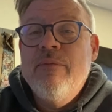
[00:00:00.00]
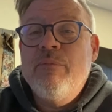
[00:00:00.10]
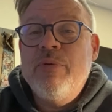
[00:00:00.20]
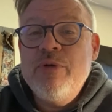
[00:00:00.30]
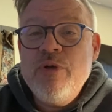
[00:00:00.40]

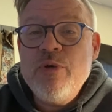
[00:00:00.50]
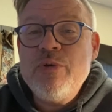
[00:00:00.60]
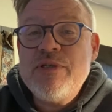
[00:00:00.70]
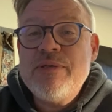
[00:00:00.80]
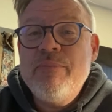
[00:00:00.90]

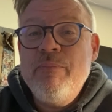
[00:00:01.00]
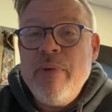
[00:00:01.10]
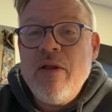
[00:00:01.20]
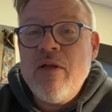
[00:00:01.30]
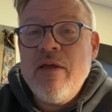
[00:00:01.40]
produce
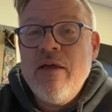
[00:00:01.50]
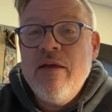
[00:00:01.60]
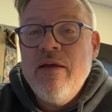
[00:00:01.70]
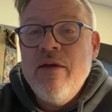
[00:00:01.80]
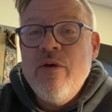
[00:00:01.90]
milk
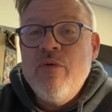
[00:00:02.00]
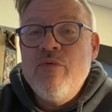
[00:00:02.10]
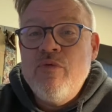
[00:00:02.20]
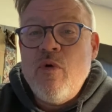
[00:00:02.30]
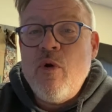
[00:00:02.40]

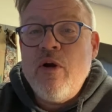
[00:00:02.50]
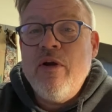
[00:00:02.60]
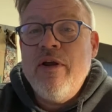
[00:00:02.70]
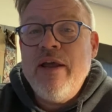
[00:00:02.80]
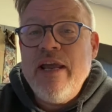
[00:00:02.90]

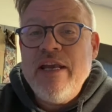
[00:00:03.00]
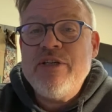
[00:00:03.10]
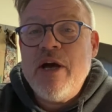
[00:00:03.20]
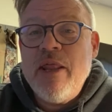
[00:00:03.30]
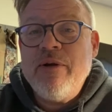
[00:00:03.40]
for each
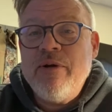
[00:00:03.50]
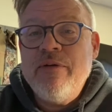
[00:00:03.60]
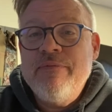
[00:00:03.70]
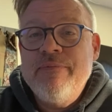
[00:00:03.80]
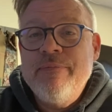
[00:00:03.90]
other.
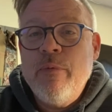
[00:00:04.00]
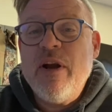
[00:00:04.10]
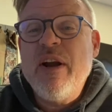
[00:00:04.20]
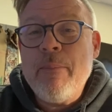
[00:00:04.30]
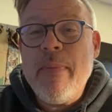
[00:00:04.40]
What
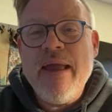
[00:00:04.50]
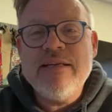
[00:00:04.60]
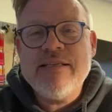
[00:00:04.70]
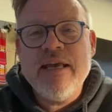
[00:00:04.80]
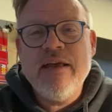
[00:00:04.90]
an
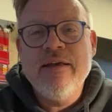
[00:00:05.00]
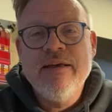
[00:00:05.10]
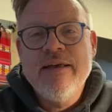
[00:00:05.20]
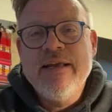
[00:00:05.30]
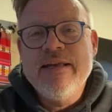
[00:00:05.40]
amazing
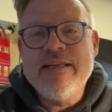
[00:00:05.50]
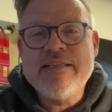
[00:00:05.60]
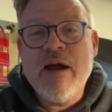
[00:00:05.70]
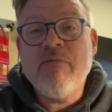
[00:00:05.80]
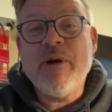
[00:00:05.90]

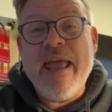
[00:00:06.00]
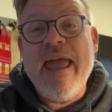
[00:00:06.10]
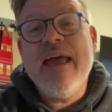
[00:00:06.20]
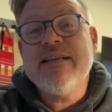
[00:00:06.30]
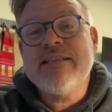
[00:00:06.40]
discovery.
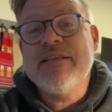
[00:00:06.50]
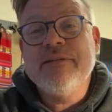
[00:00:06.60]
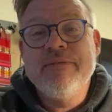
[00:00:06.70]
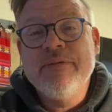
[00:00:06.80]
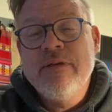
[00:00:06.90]
Ants
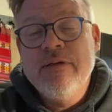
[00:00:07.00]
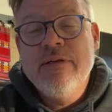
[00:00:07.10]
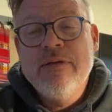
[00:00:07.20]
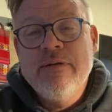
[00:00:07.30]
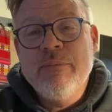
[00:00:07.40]

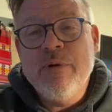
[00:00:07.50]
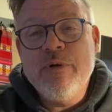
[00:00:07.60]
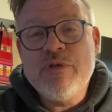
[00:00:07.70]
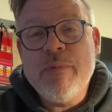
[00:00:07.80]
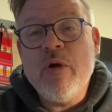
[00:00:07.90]

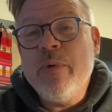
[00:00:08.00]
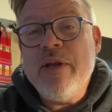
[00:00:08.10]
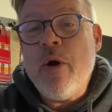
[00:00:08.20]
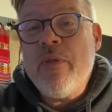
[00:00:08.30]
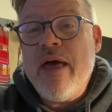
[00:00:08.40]
produce milk. We
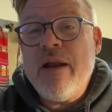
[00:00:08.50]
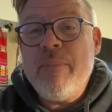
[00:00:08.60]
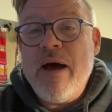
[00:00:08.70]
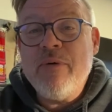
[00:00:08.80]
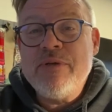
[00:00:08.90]
know that
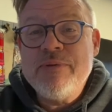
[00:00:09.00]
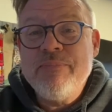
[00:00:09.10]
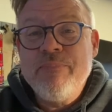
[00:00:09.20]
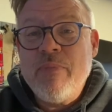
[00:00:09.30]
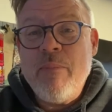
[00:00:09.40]
about
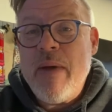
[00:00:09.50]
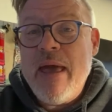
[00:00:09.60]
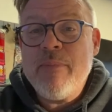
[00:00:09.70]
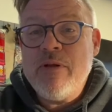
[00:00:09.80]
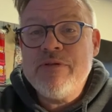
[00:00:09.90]

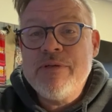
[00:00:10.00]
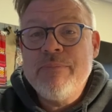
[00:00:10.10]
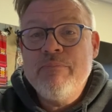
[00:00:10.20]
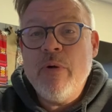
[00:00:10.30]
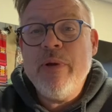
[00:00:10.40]
mammals,
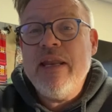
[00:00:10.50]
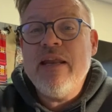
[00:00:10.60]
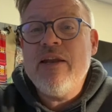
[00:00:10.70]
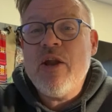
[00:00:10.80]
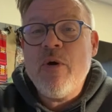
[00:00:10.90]
but we
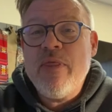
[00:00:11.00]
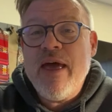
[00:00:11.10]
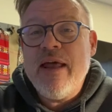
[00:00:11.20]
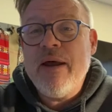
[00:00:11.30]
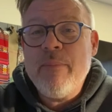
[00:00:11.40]
didn't know
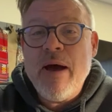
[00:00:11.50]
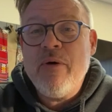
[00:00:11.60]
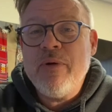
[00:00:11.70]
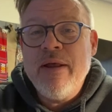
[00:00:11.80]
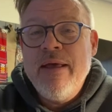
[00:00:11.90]
that about